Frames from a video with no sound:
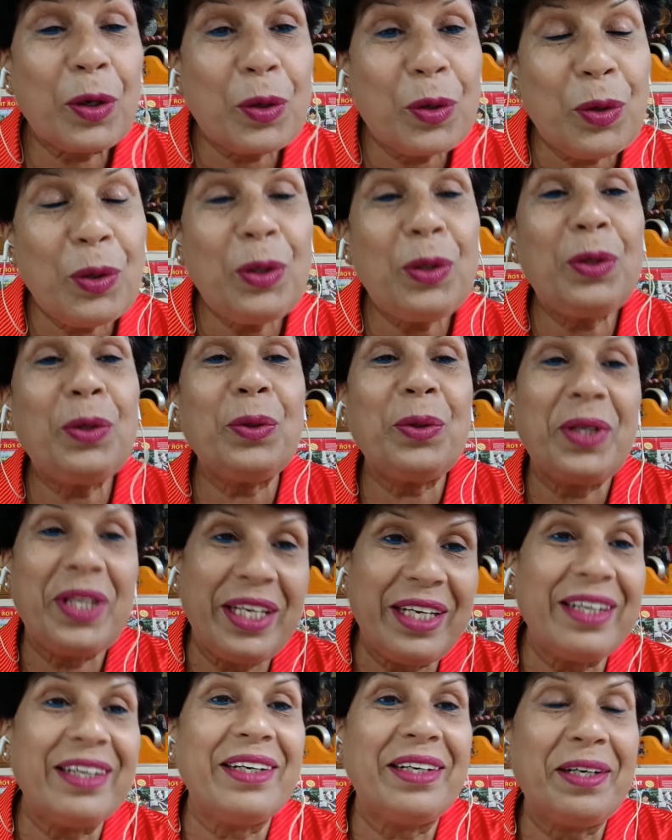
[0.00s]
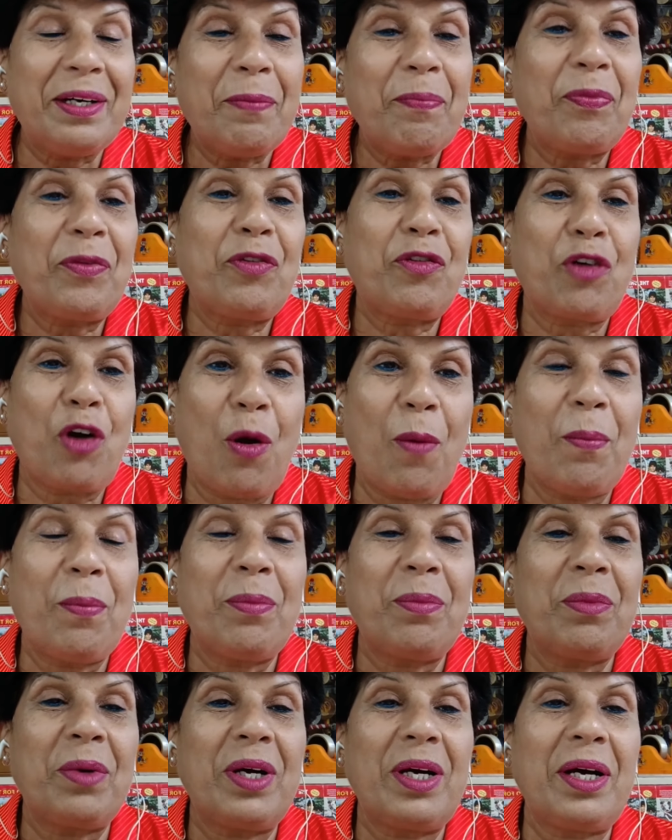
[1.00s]
good to hear
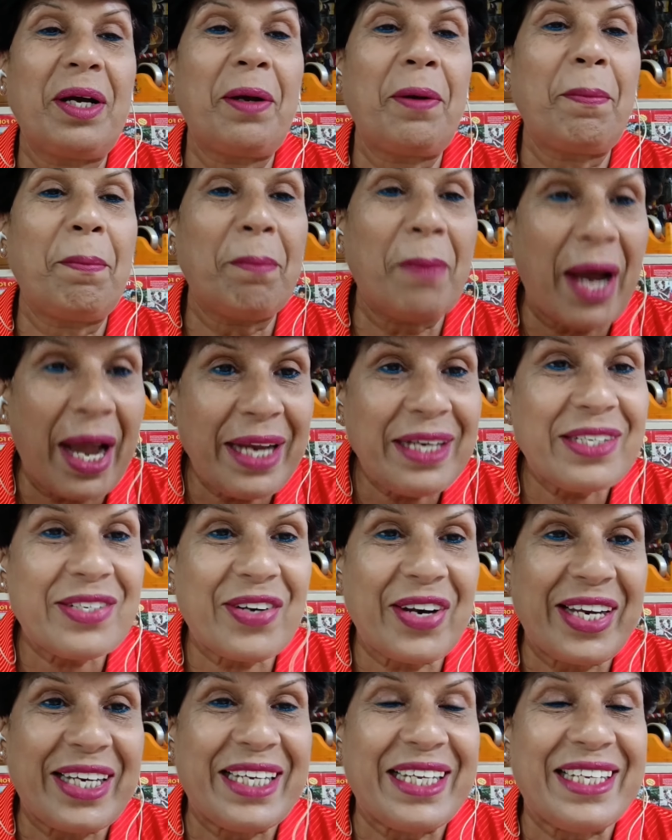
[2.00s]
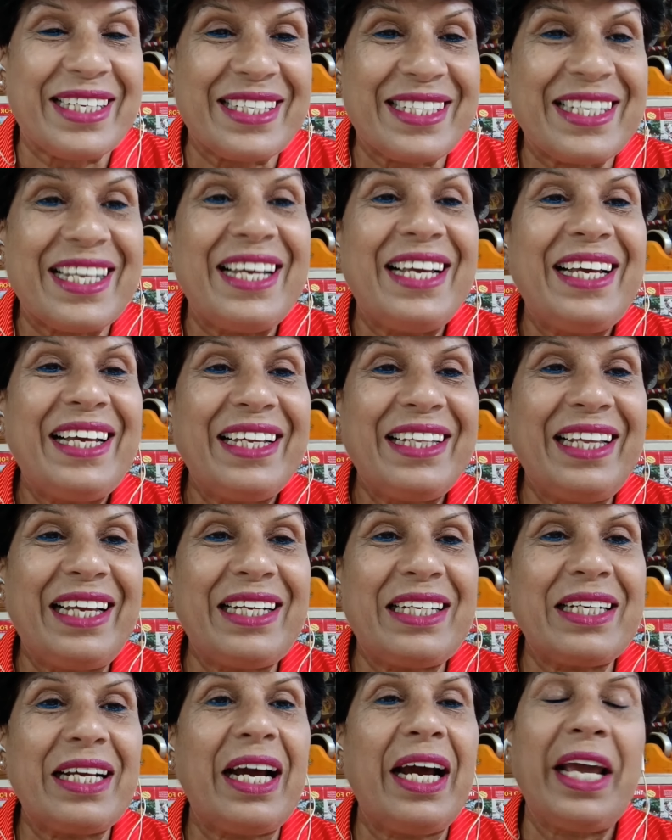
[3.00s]
from my trainees
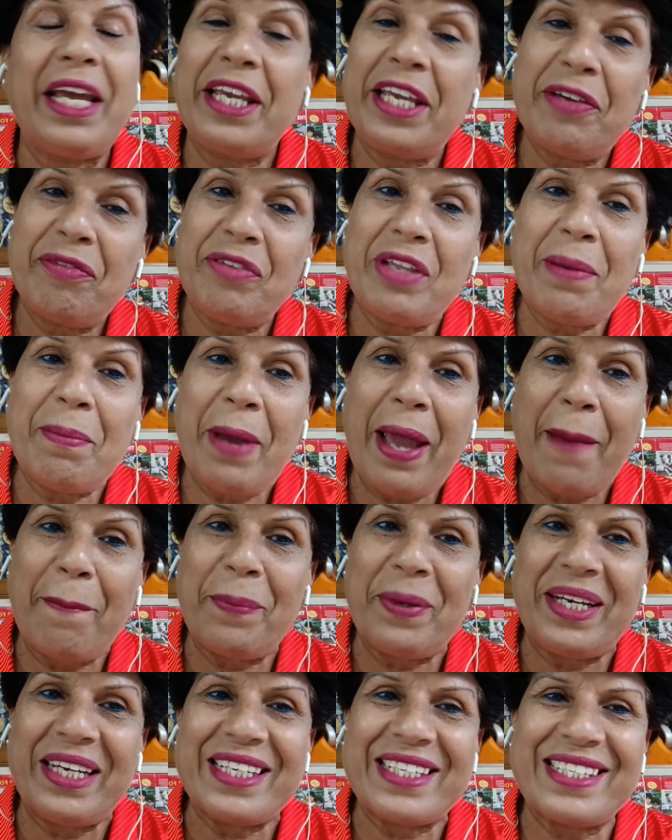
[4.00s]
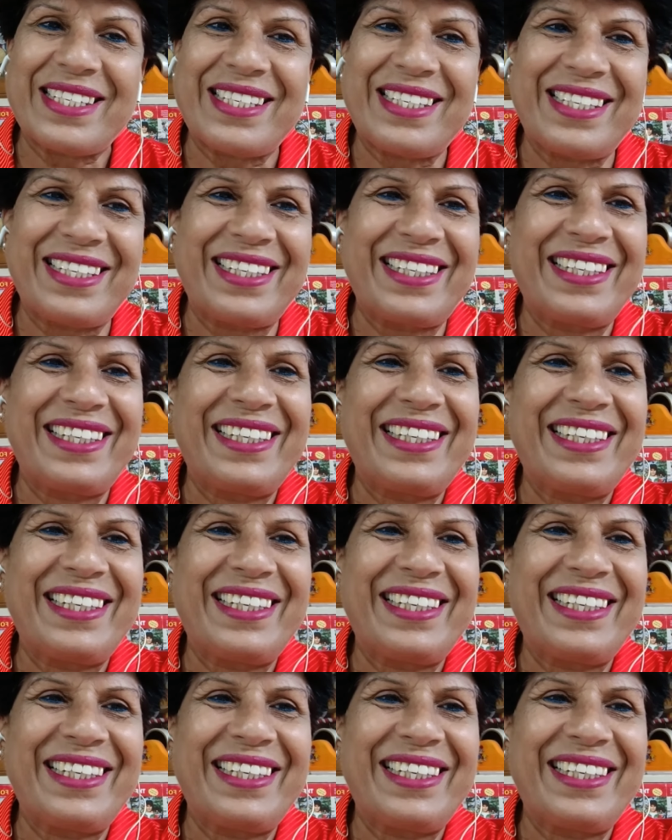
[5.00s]
that I give them happiness.